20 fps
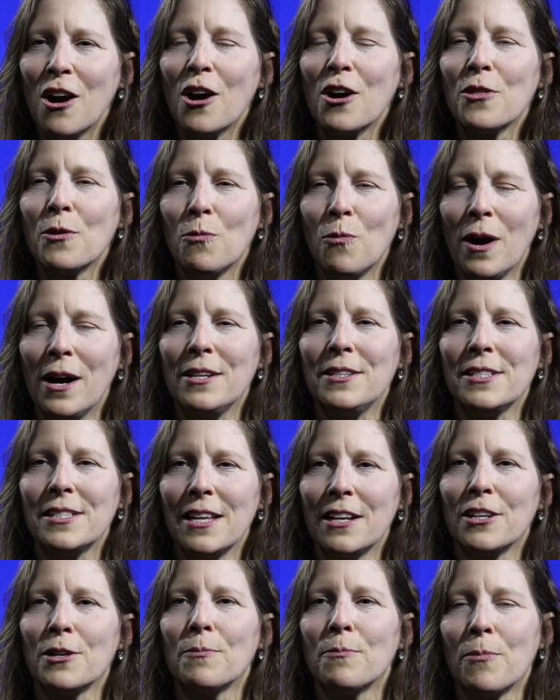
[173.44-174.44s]
are the ones
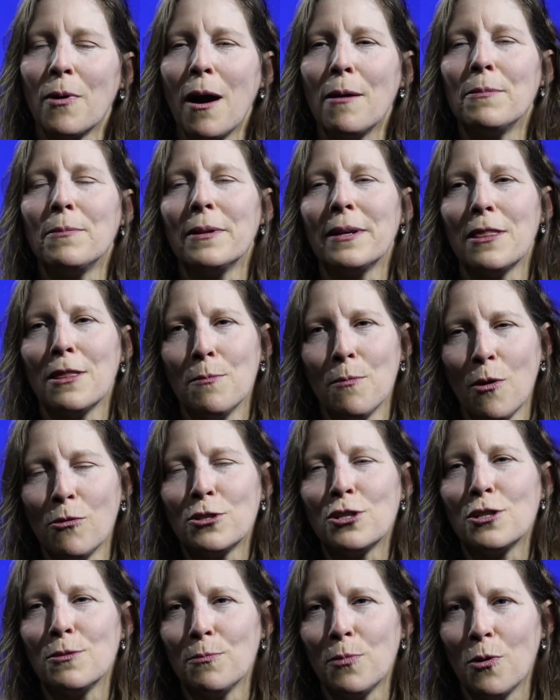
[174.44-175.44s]
that are probably the
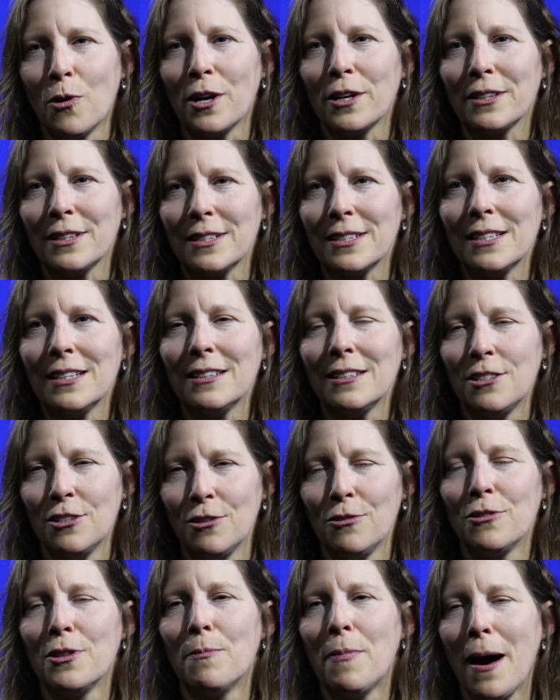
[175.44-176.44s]
most important
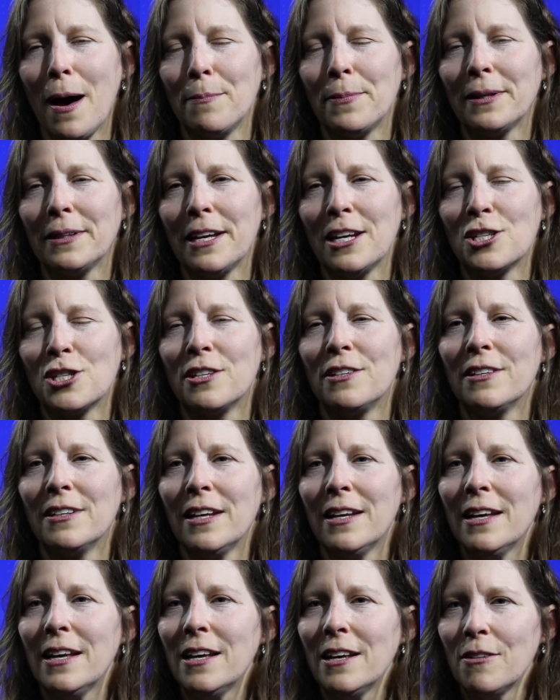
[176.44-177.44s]
to the population
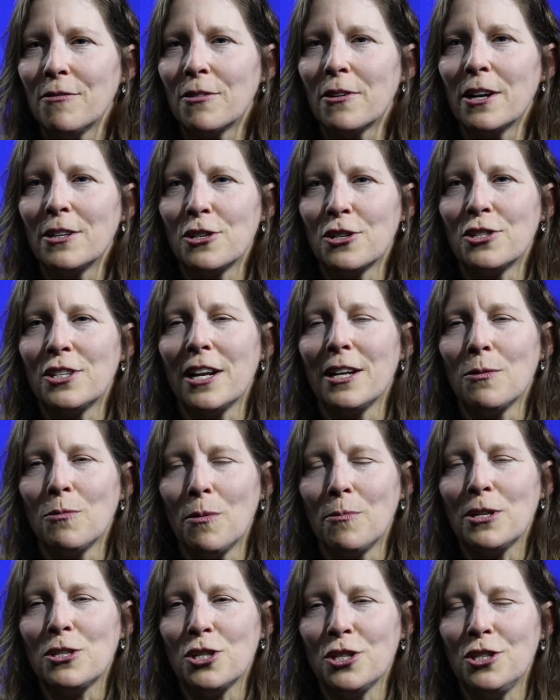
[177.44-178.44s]
for understanding
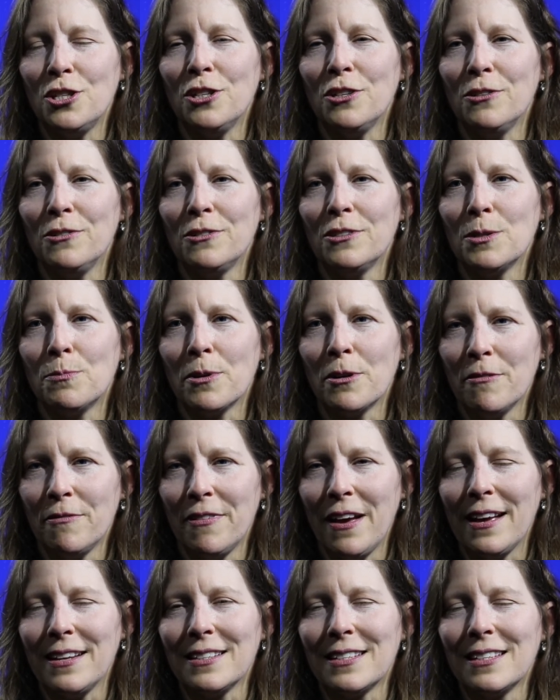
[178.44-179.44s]
what we should do to
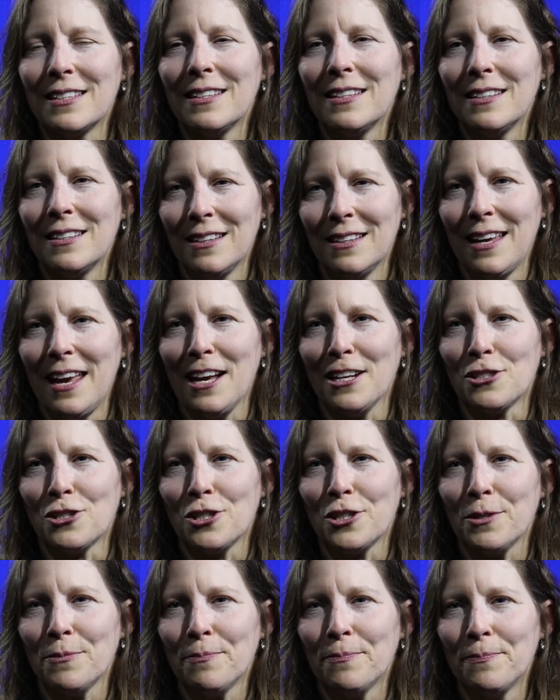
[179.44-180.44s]
prevent
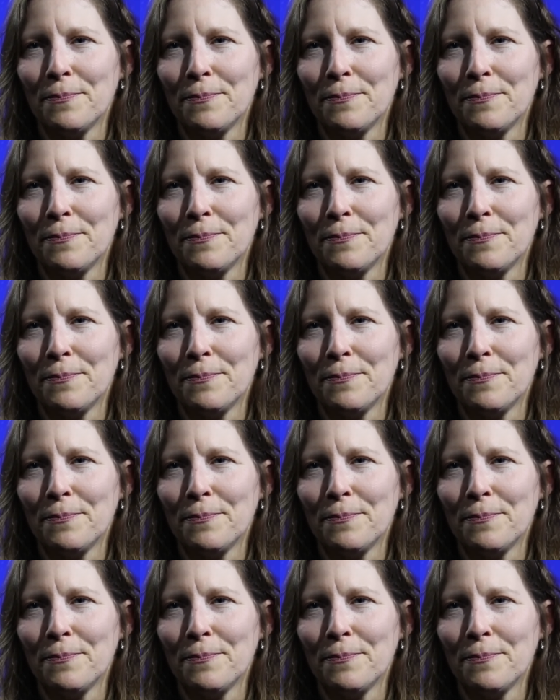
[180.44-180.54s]
cancer.